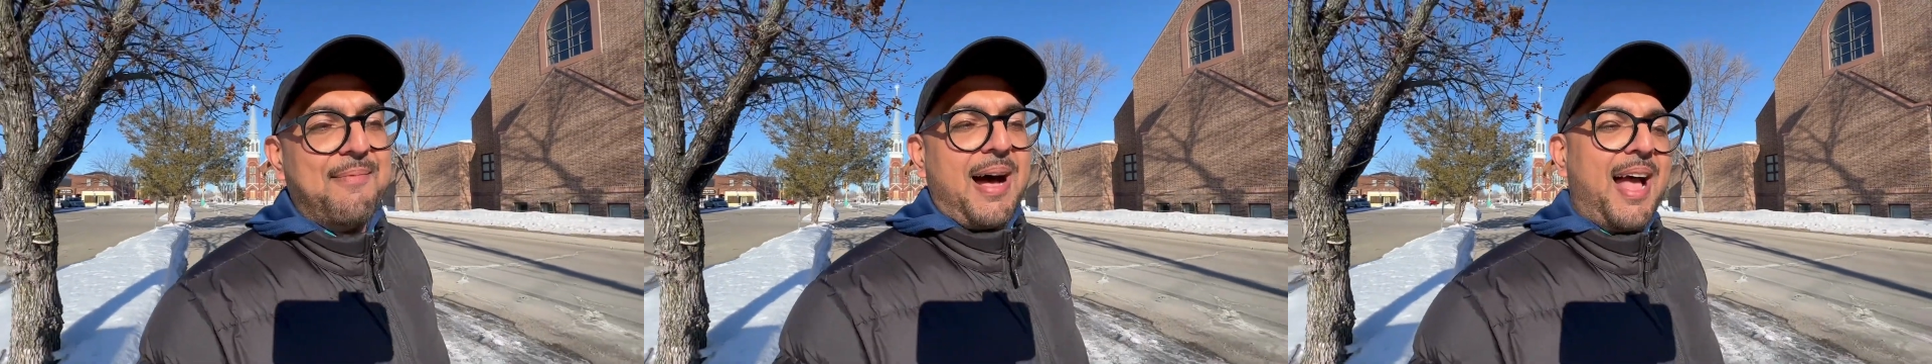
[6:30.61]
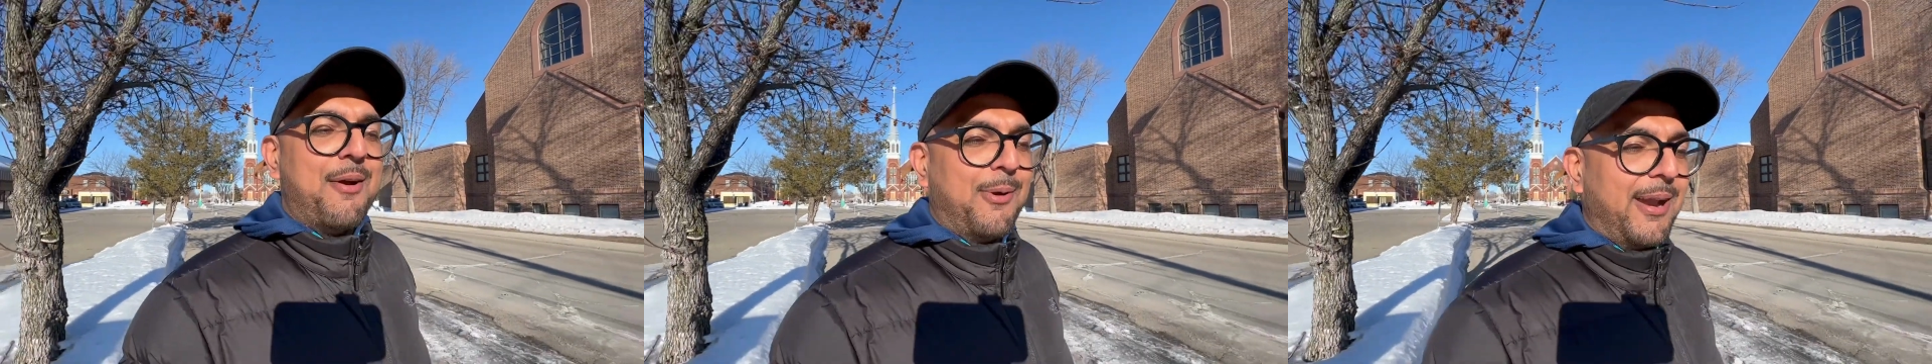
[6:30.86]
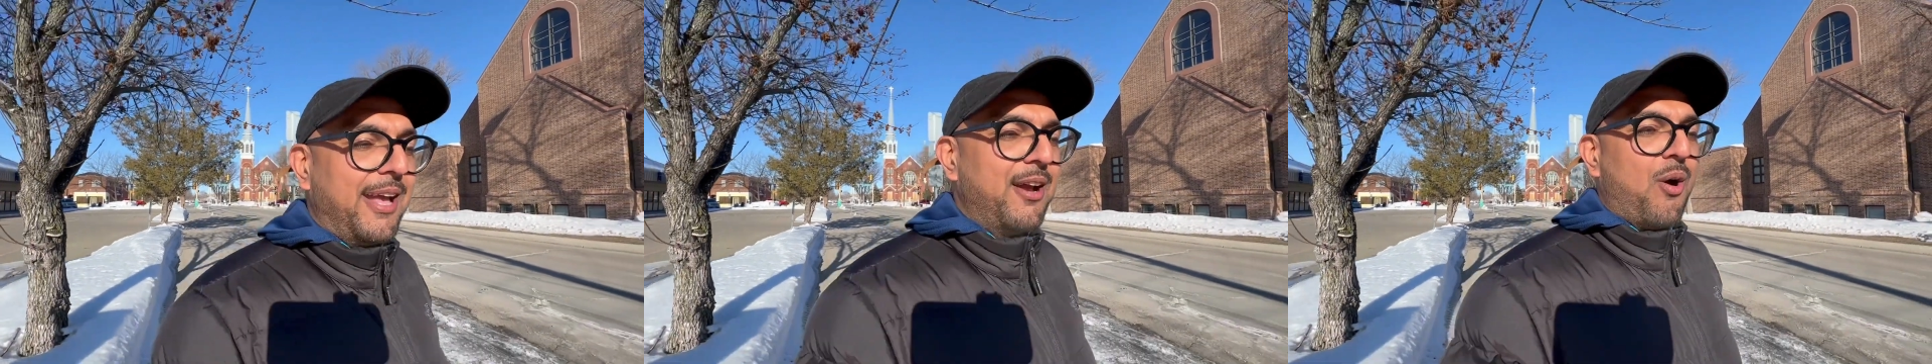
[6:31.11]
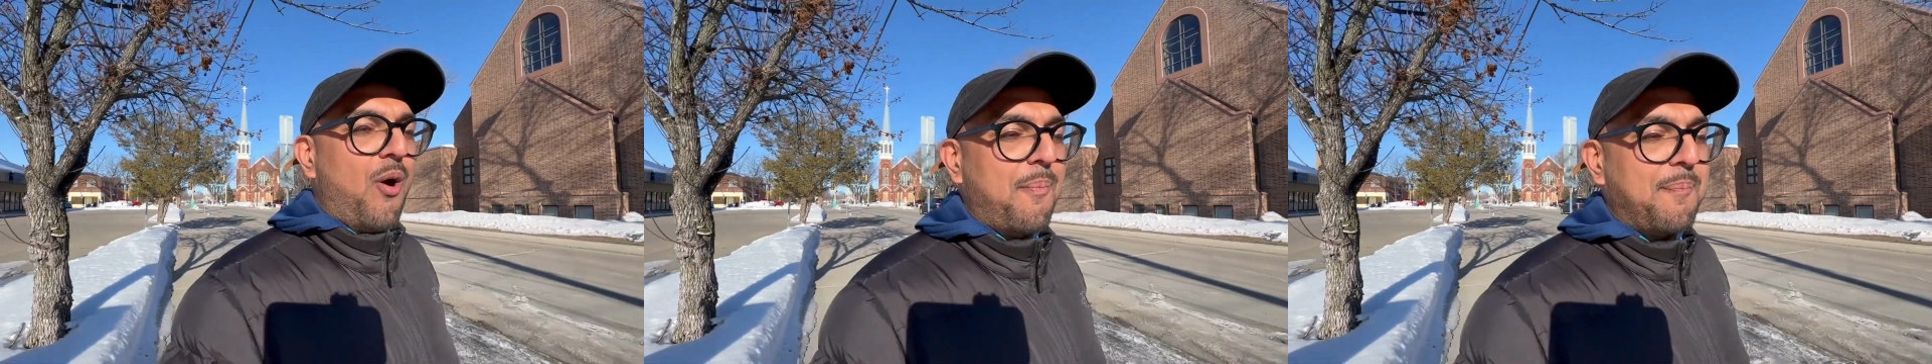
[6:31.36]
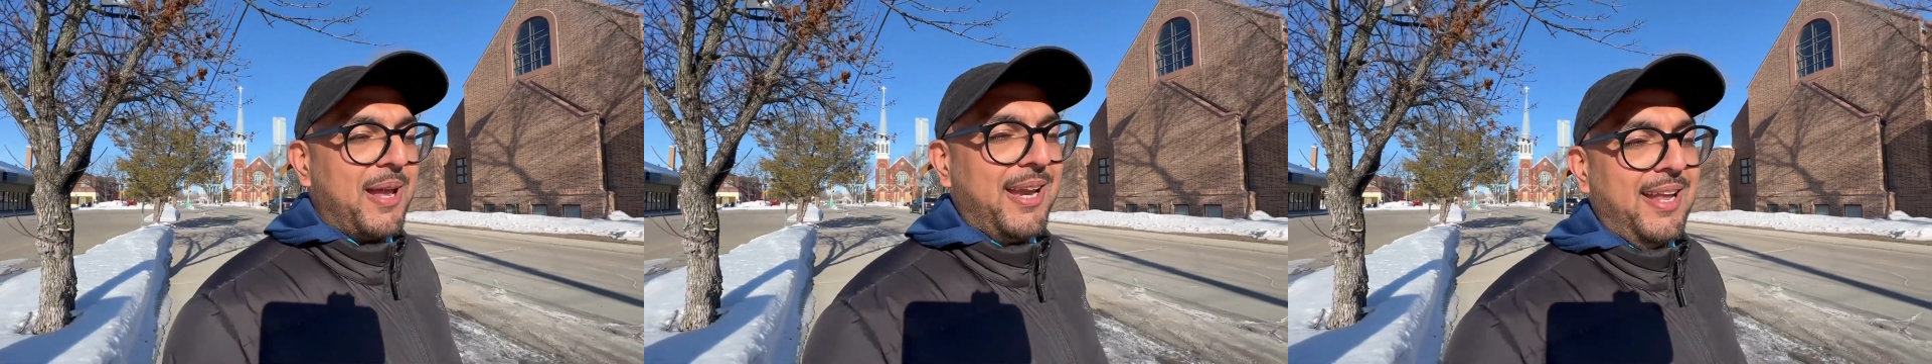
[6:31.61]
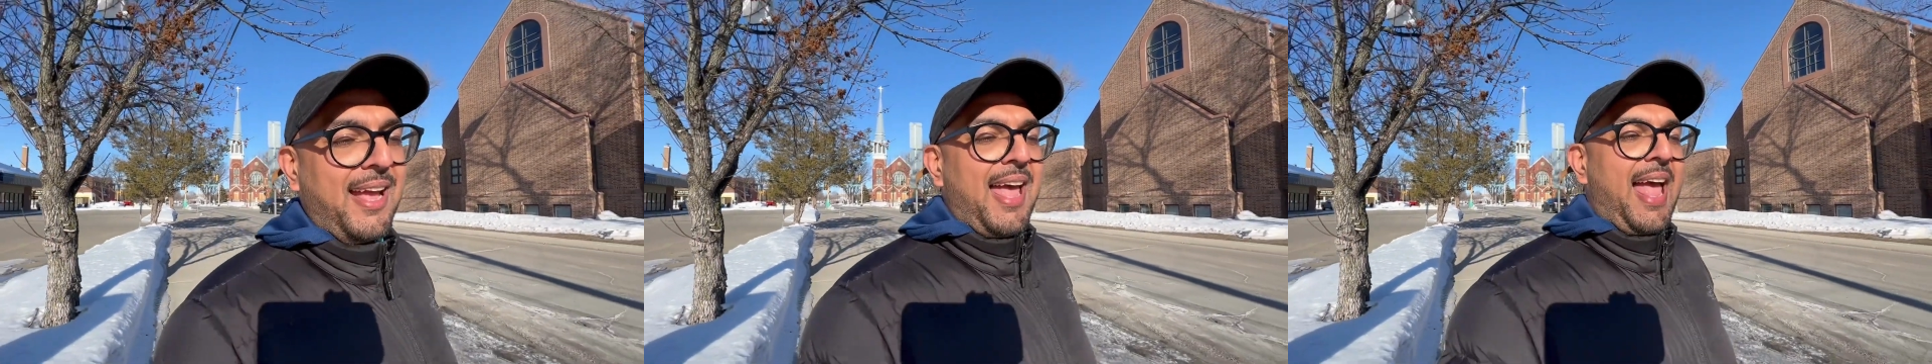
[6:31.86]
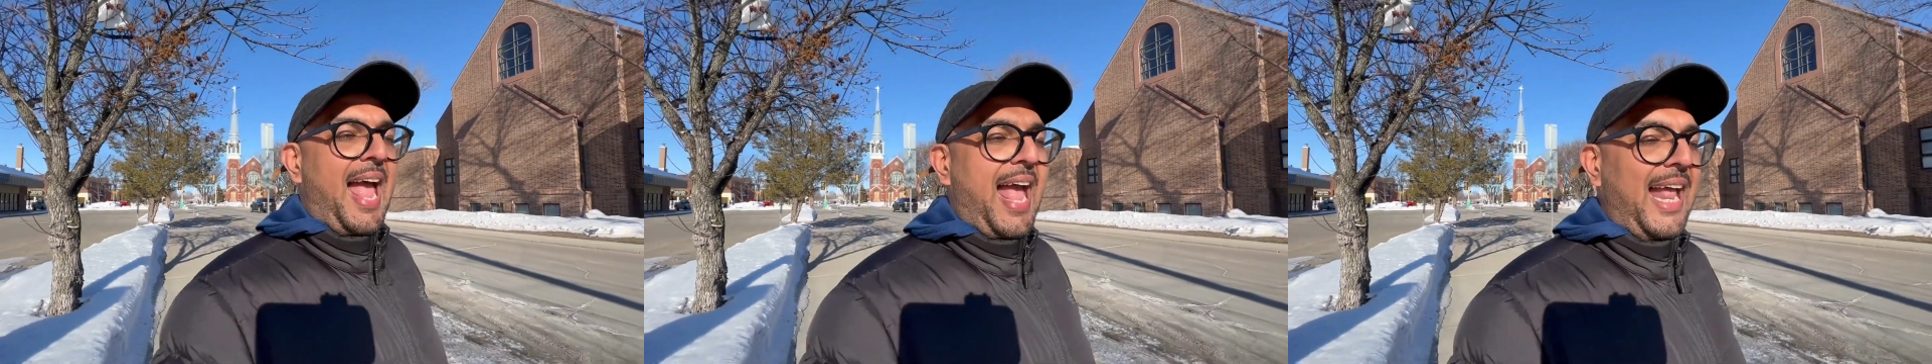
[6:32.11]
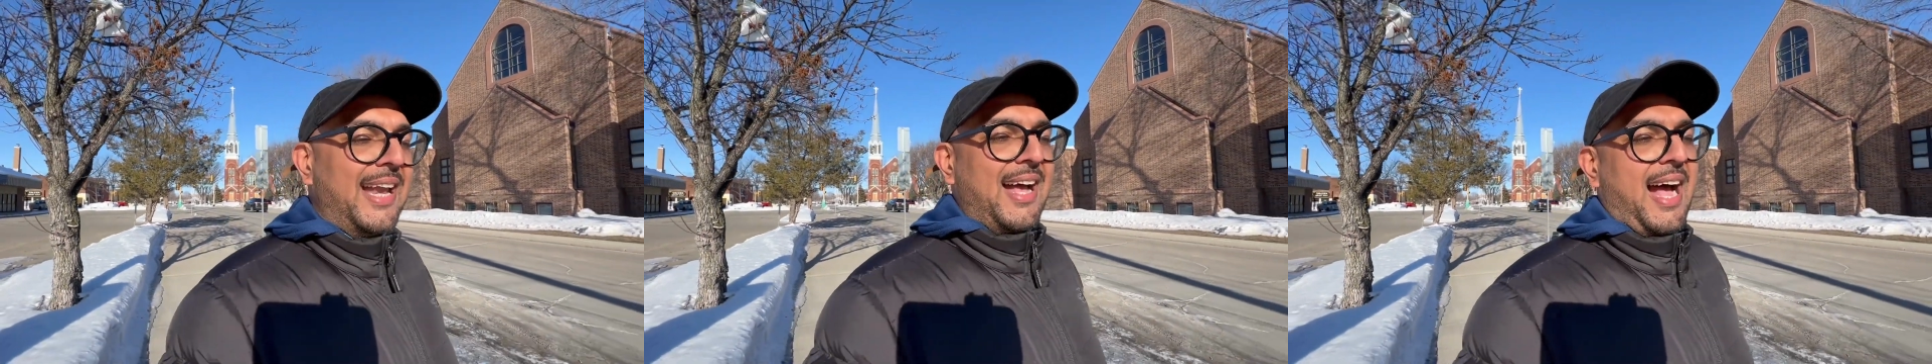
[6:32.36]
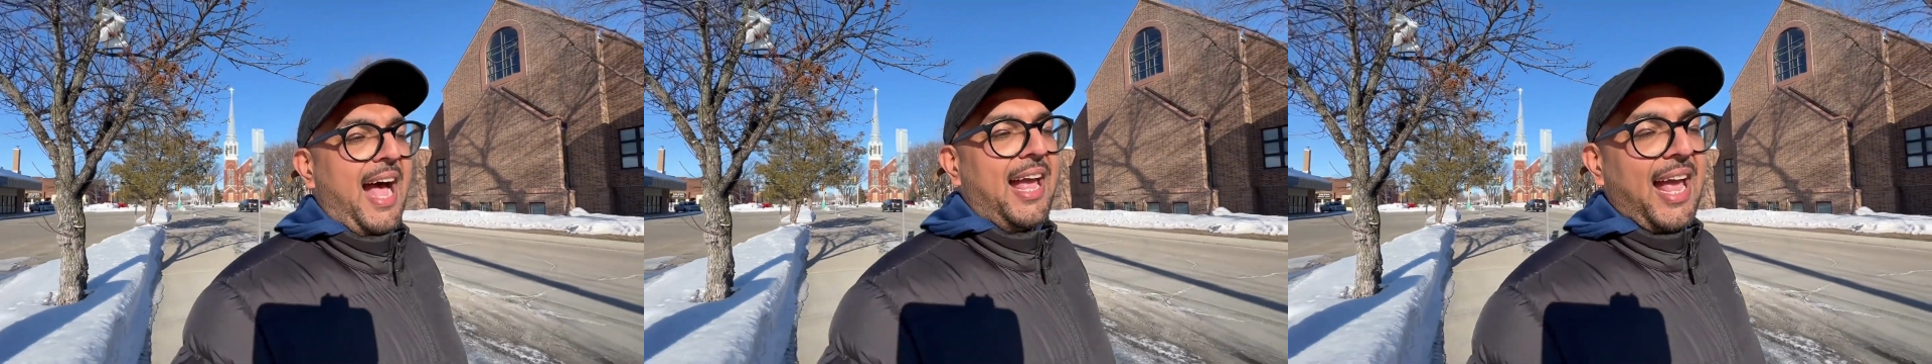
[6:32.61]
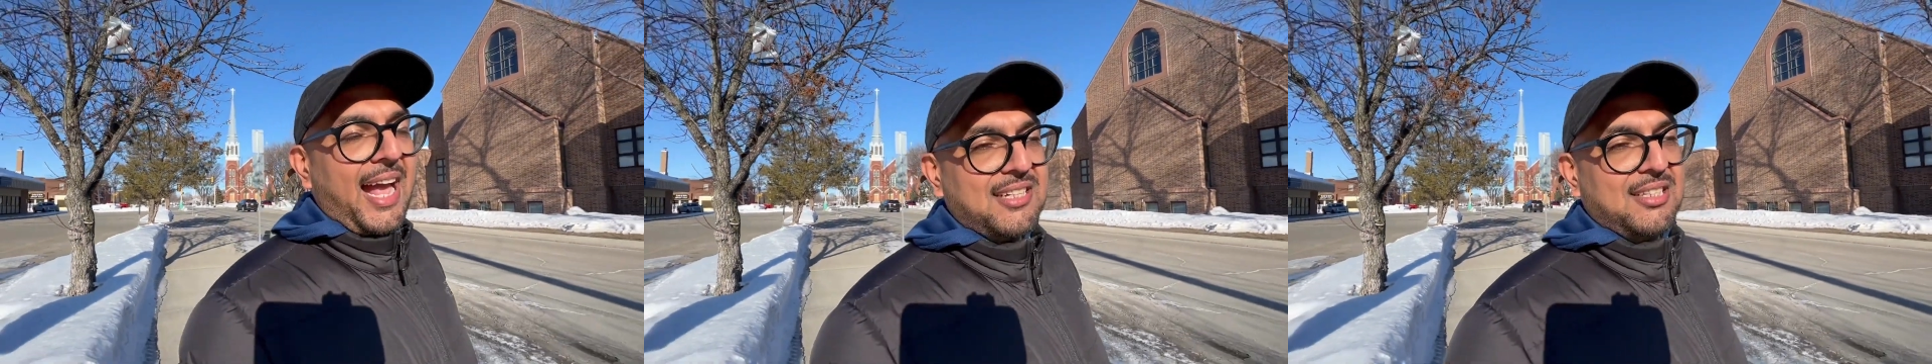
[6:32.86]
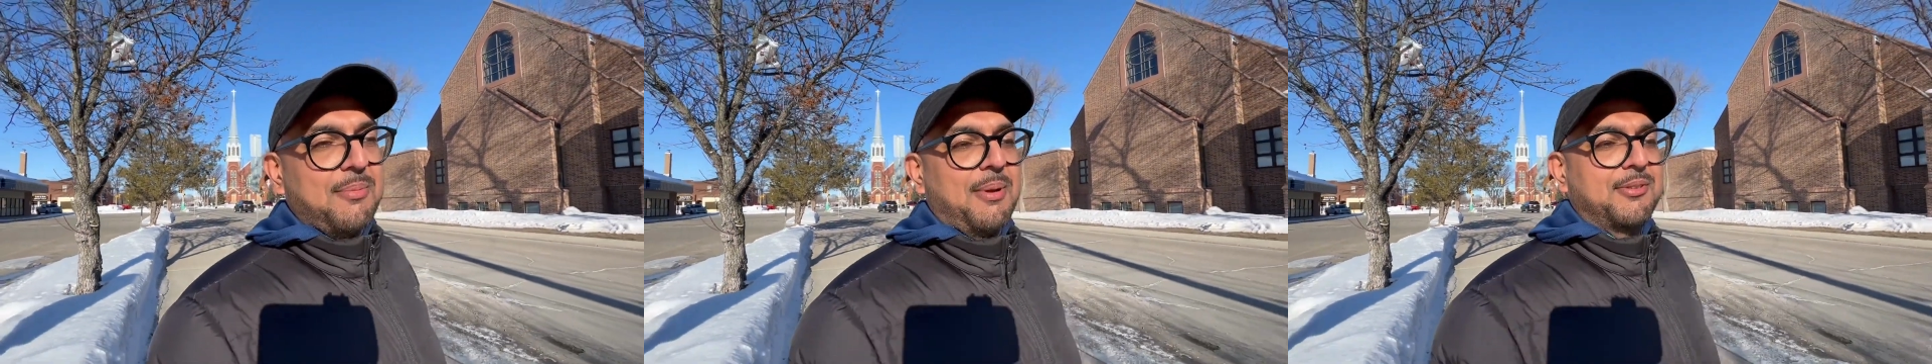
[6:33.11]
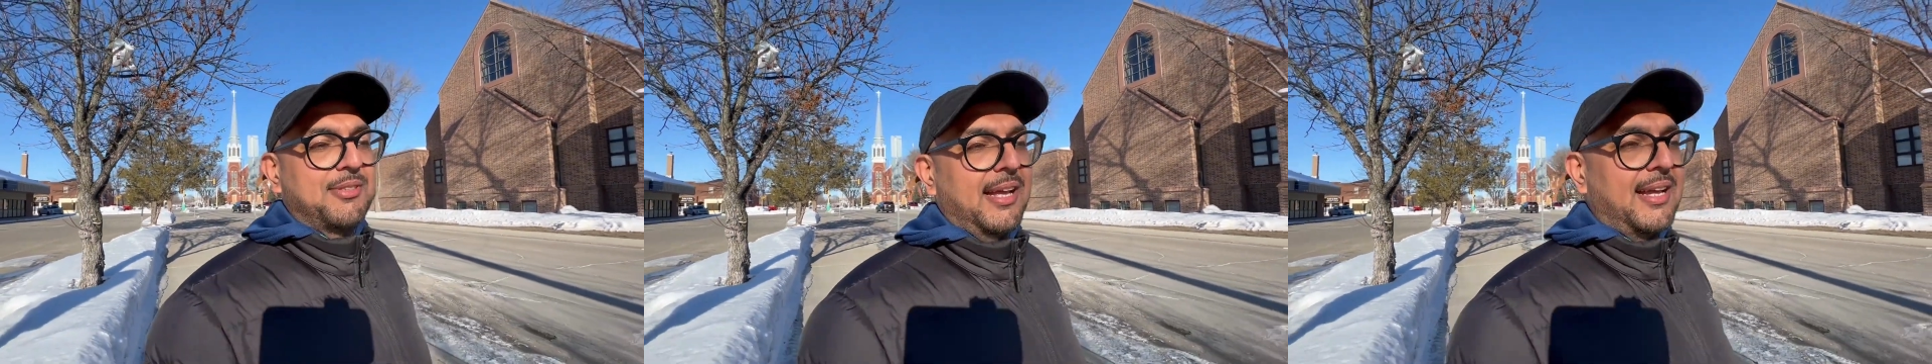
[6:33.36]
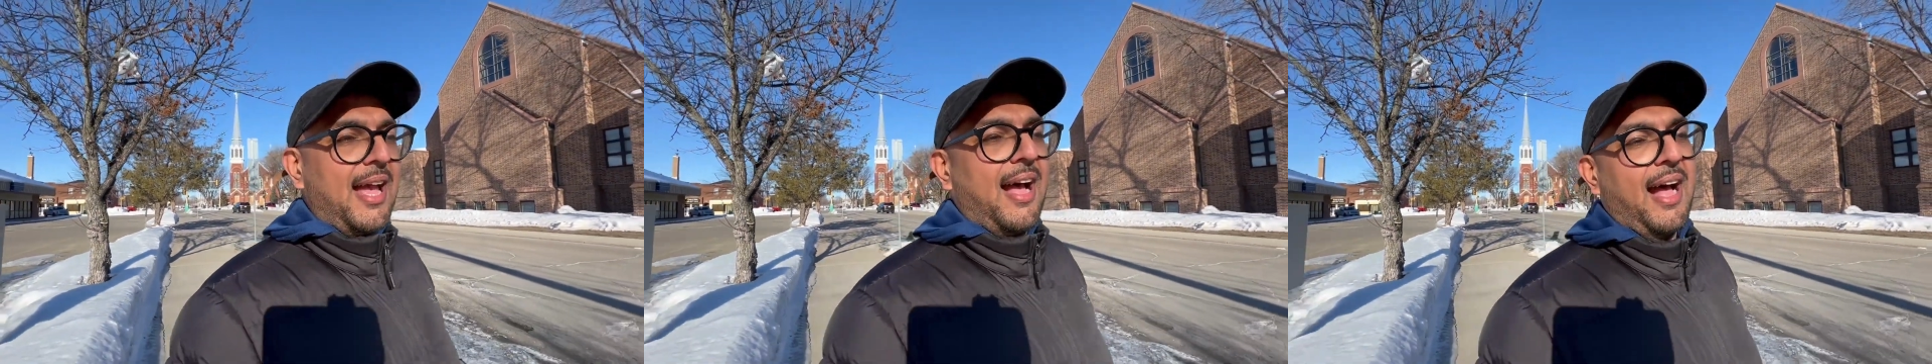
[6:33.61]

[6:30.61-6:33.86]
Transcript: When I opened, and I asked them, I was like,